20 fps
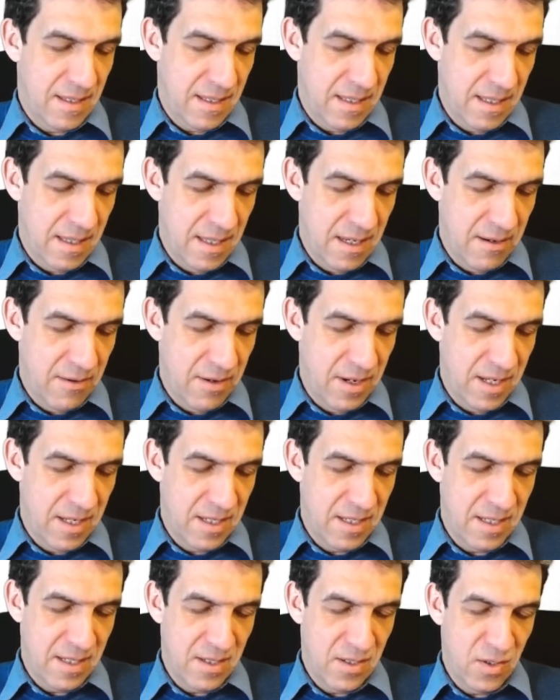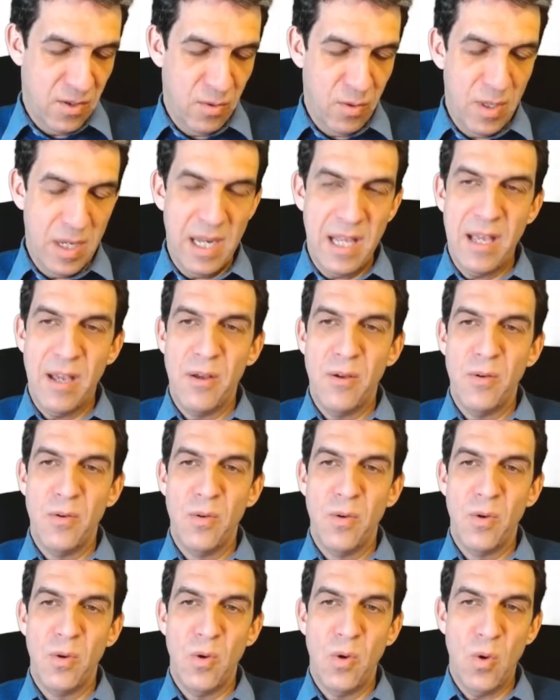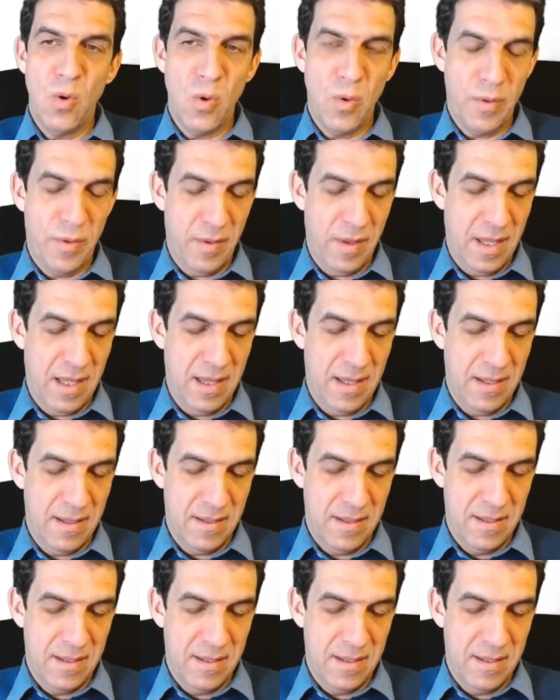And there it is, Twilio Authy.